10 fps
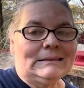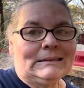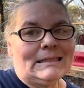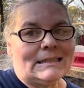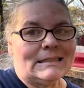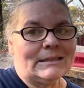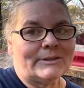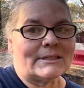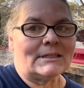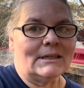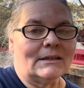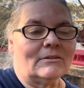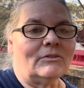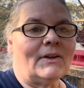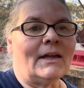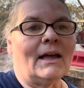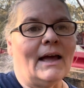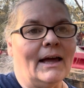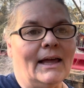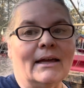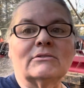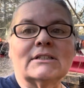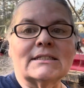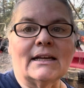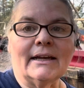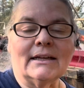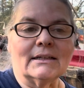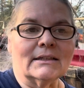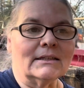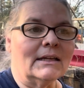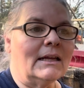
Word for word: since he was stiff, I have decided